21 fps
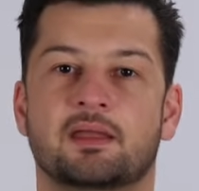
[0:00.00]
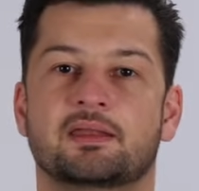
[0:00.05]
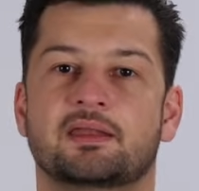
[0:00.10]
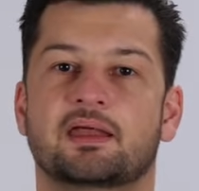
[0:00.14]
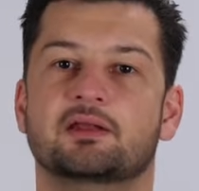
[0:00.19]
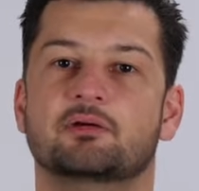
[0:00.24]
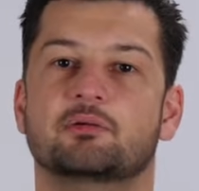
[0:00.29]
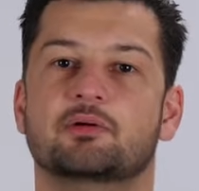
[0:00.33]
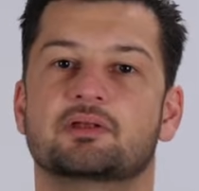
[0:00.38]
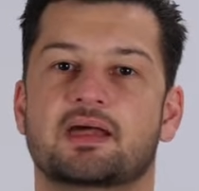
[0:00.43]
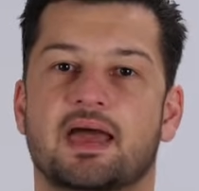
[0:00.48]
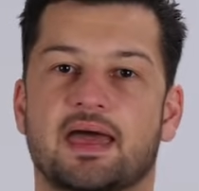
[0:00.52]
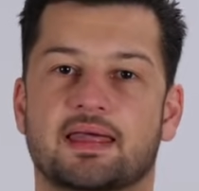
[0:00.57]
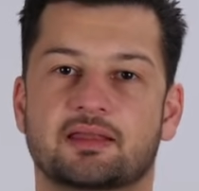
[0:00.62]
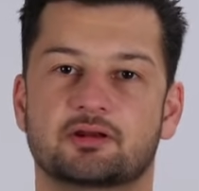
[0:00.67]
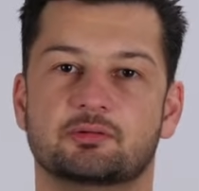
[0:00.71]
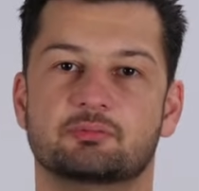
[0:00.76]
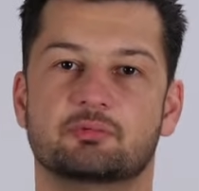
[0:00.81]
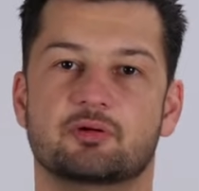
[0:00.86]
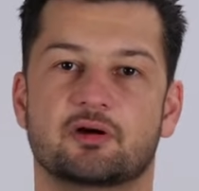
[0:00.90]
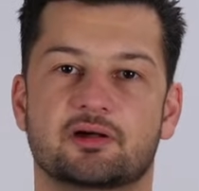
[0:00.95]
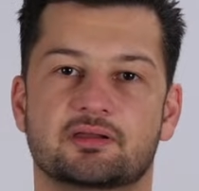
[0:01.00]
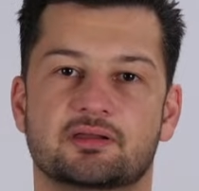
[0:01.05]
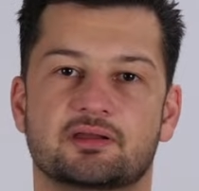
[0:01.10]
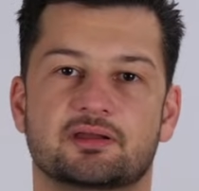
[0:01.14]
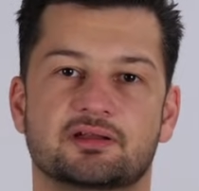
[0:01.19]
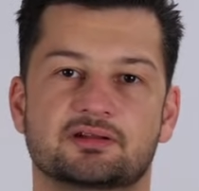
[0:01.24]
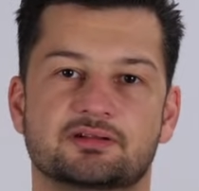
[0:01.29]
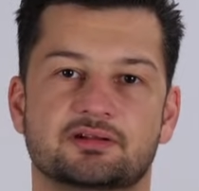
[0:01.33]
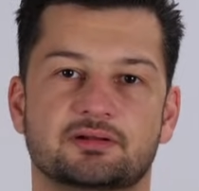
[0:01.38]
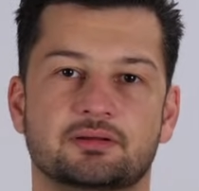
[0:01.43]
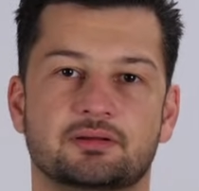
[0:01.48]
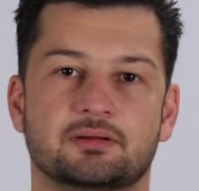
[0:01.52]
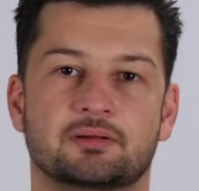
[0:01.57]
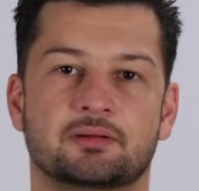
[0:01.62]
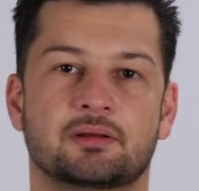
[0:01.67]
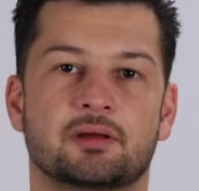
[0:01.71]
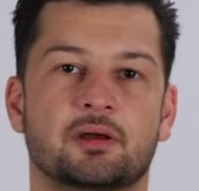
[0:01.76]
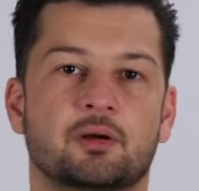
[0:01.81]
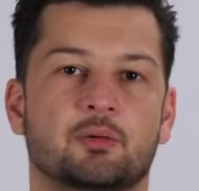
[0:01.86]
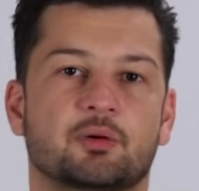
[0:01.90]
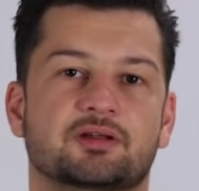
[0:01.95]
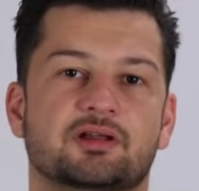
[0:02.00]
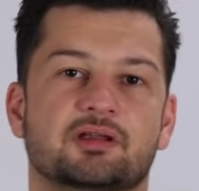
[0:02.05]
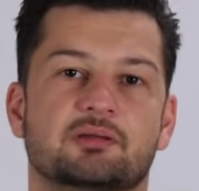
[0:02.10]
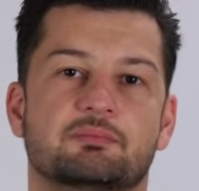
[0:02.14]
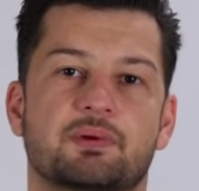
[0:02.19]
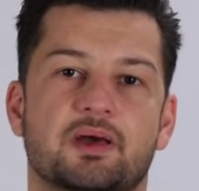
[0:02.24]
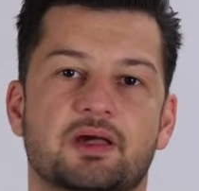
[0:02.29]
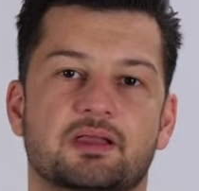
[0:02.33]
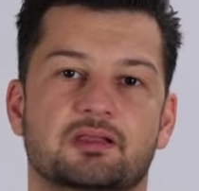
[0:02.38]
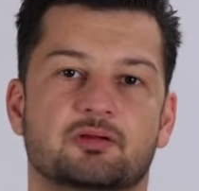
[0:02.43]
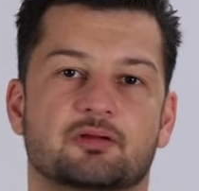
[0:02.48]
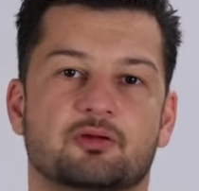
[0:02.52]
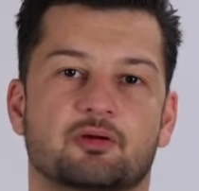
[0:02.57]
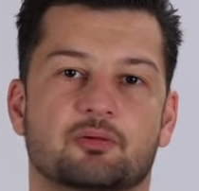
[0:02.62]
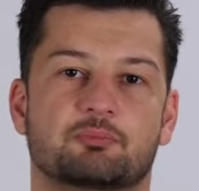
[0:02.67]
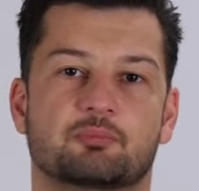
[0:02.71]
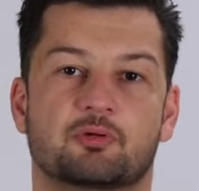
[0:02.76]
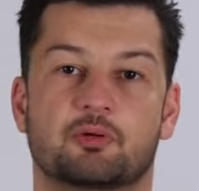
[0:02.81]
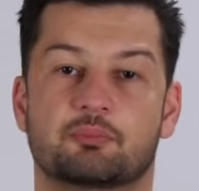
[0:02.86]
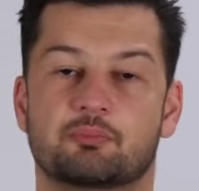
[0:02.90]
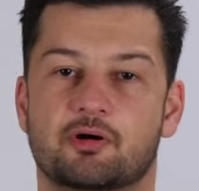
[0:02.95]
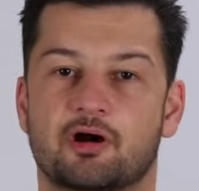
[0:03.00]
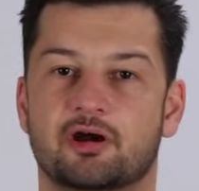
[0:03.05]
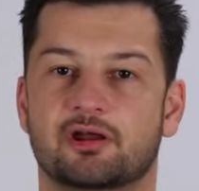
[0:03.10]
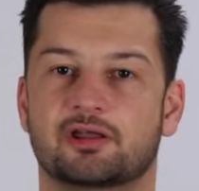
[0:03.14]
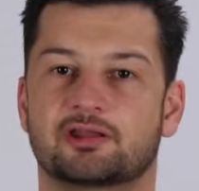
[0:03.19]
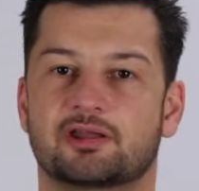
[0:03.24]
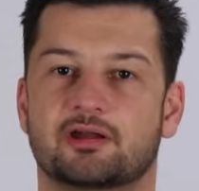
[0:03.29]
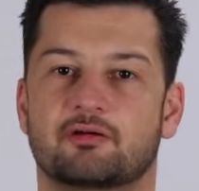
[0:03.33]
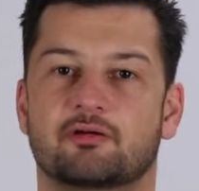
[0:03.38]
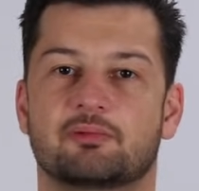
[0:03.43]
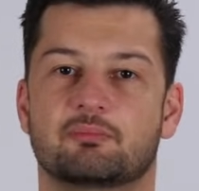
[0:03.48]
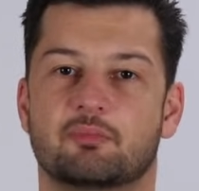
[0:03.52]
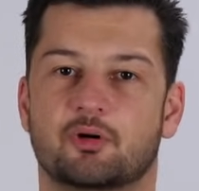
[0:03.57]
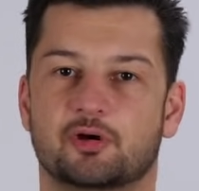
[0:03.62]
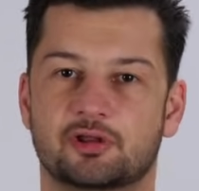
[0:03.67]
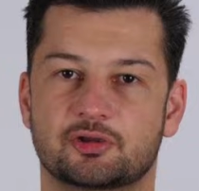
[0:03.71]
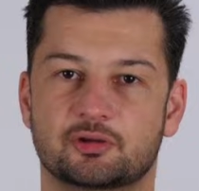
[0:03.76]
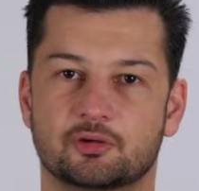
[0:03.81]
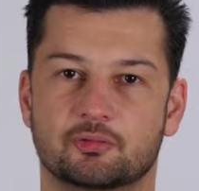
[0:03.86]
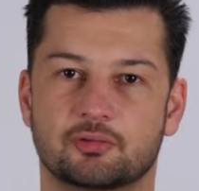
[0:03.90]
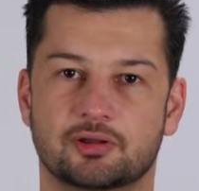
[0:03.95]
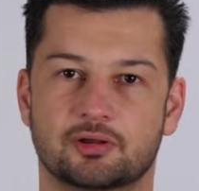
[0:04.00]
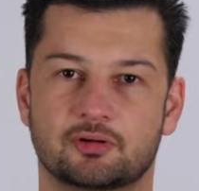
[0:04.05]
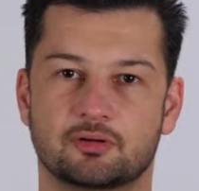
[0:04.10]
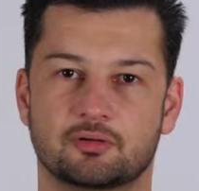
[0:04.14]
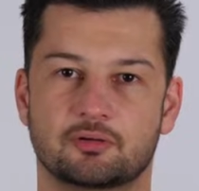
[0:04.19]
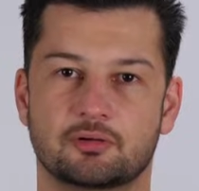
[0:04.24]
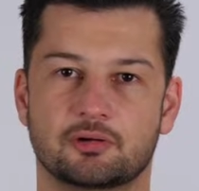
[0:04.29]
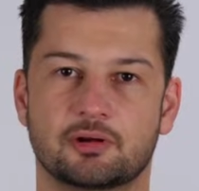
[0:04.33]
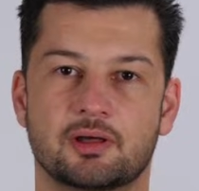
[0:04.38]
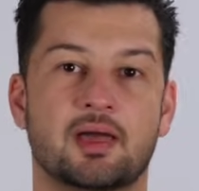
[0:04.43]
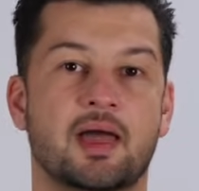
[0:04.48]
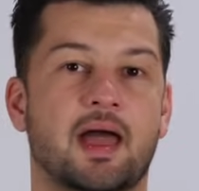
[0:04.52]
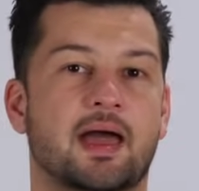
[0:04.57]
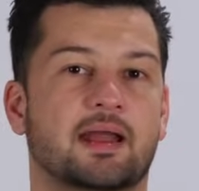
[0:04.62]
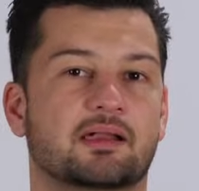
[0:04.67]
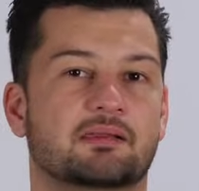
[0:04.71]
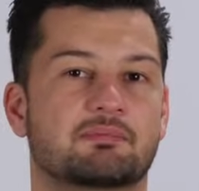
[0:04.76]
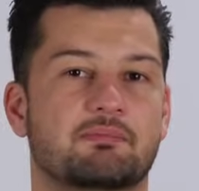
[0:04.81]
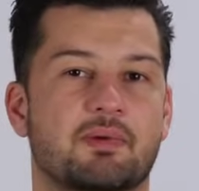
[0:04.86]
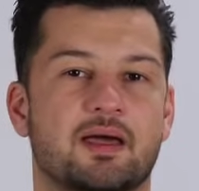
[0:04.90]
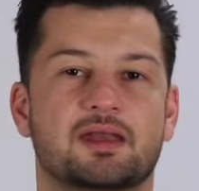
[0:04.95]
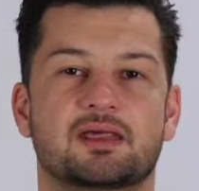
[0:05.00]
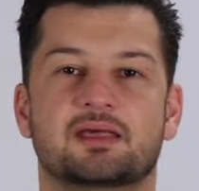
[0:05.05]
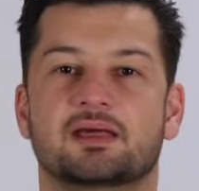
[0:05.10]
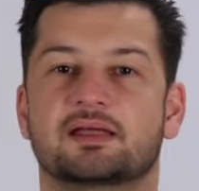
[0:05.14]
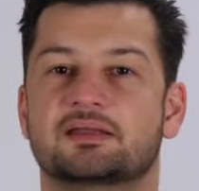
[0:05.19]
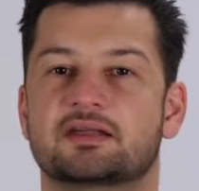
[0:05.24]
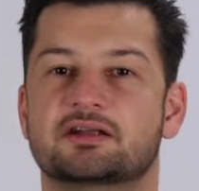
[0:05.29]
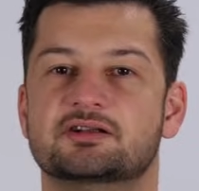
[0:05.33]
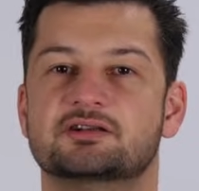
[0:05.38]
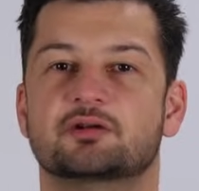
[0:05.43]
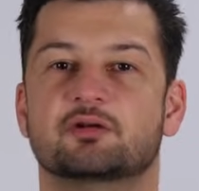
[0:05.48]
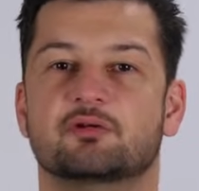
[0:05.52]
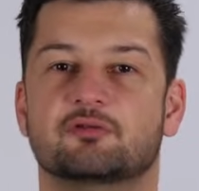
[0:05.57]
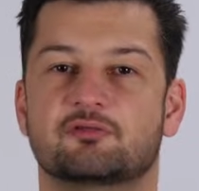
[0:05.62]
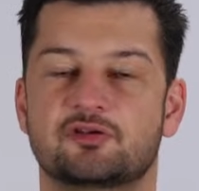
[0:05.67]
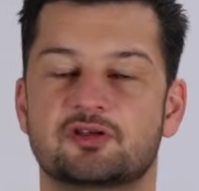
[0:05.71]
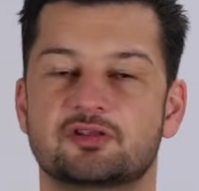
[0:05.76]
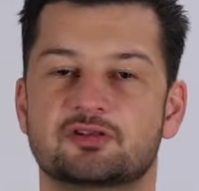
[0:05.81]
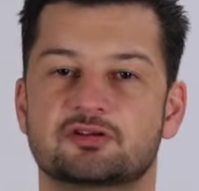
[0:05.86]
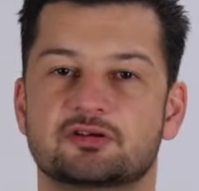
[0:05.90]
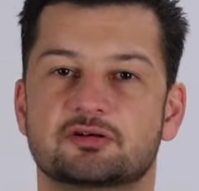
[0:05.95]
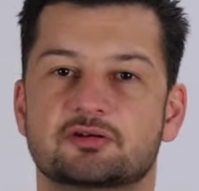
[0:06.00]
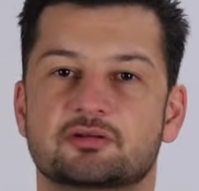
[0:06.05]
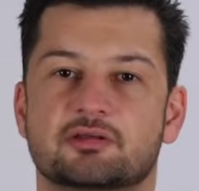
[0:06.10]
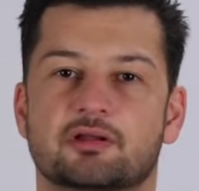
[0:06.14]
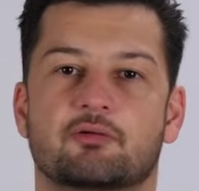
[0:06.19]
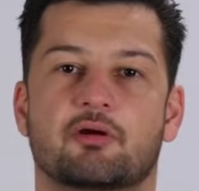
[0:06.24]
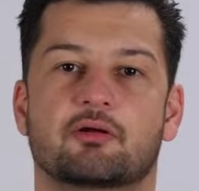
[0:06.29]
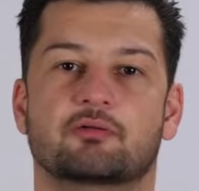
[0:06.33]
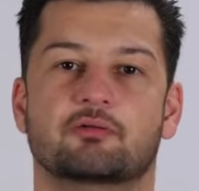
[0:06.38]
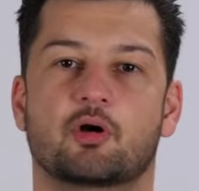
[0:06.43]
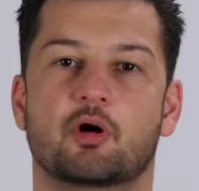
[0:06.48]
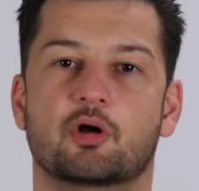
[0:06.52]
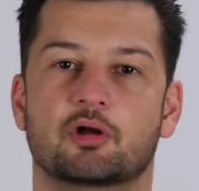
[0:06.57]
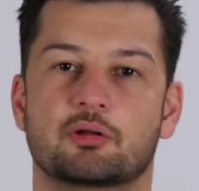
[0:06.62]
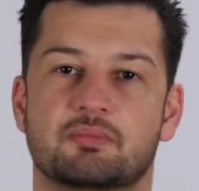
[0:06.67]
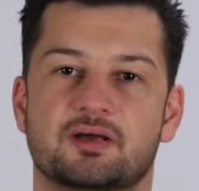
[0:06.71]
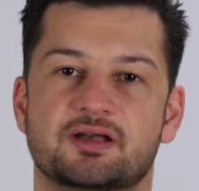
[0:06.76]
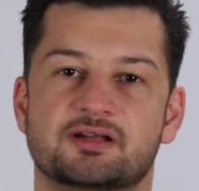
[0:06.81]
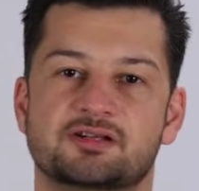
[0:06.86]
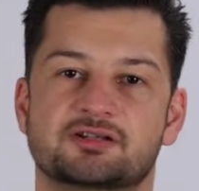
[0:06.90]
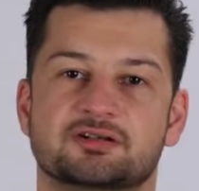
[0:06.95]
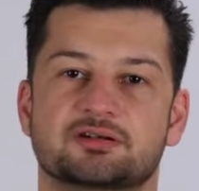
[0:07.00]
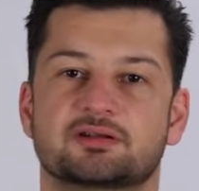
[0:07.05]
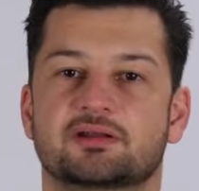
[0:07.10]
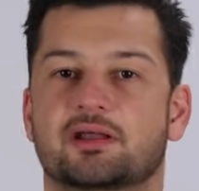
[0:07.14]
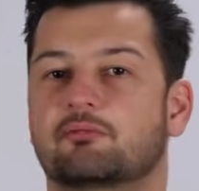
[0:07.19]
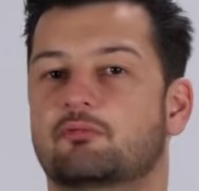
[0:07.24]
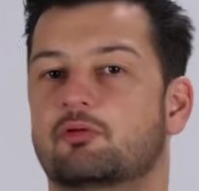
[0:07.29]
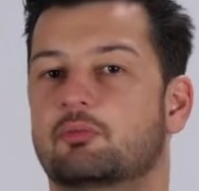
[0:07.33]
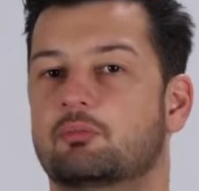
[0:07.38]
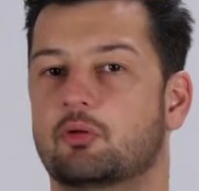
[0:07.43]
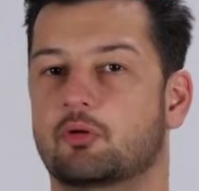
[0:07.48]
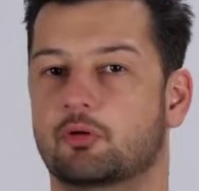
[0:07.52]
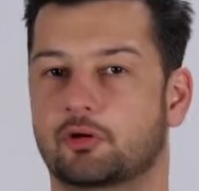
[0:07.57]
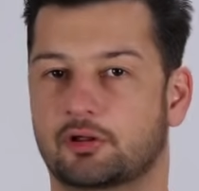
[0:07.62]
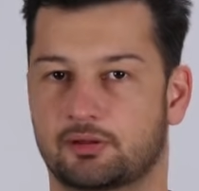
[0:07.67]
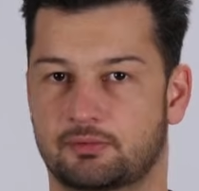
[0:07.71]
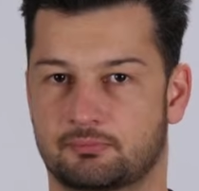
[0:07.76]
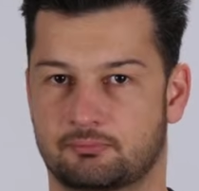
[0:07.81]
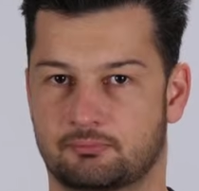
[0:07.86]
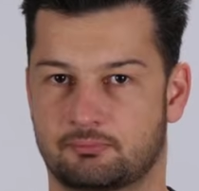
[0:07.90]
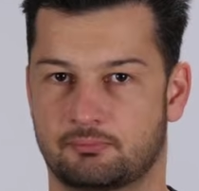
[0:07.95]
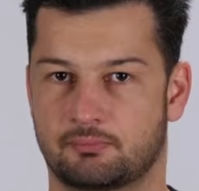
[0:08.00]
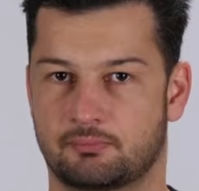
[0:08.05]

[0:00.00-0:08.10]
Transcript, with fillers: Then there is an enterprise edition, which is based on our proprietary monitoring core and has many additional features around automation and reporting.